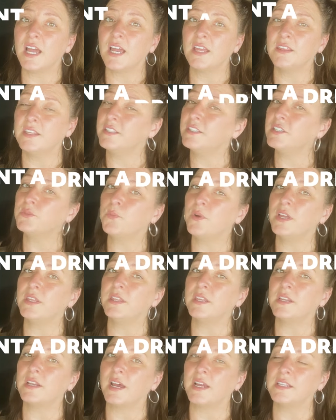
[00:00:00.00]
and this is one
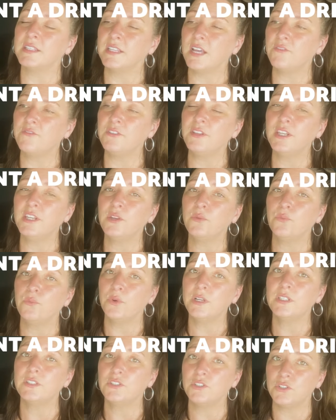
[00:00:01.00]
that I definitely
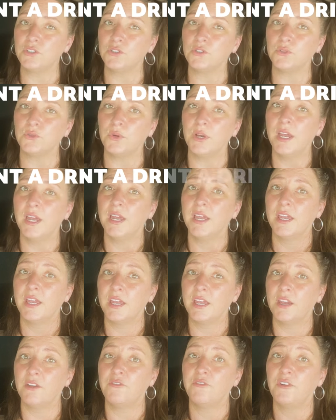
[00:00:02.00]
would do
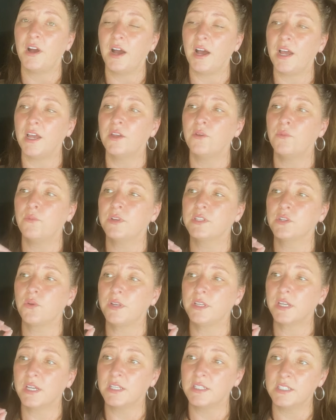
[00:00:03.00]
if I was
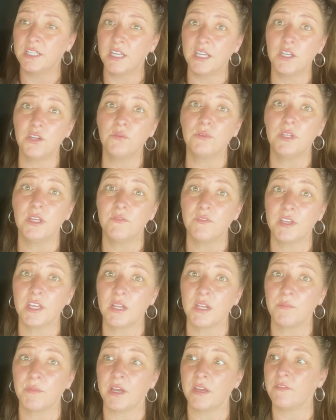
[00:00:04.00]
going to continue living
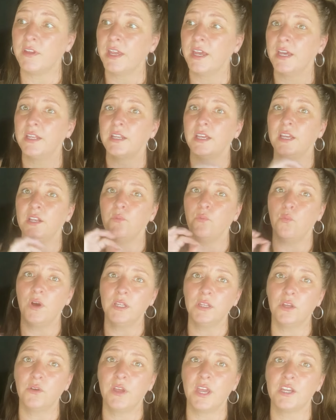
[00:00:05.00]
in my van in
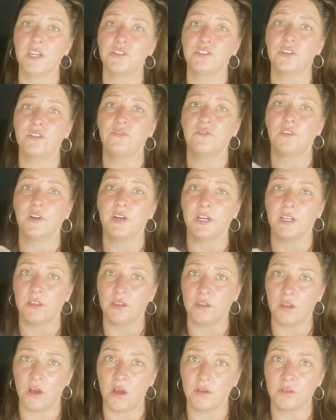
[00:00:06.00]
one location for a
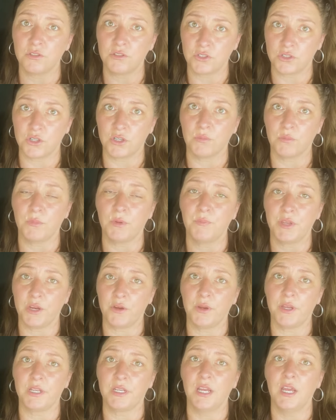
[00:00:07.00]
long-term
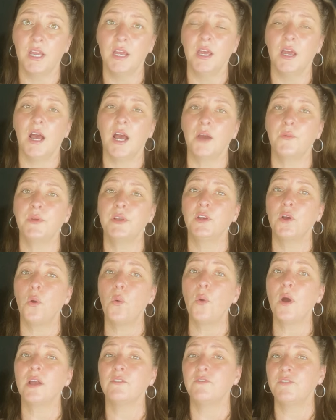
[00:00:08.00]
period. I would go
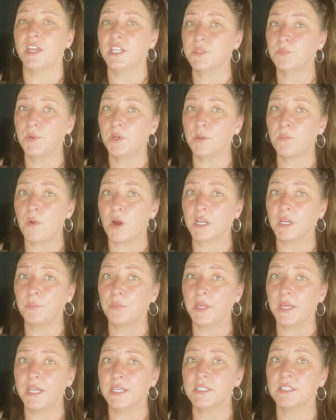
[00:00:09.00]
on Facebook
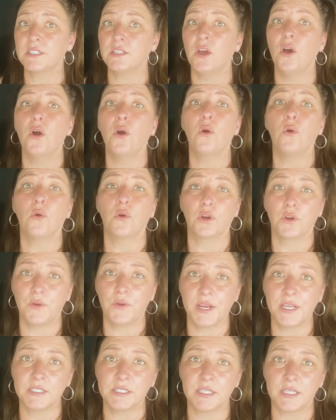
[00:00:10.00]
Marketplace or
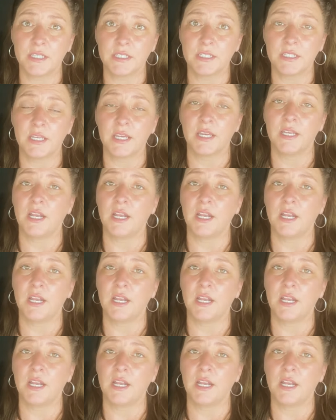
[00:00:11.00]
Craigslist and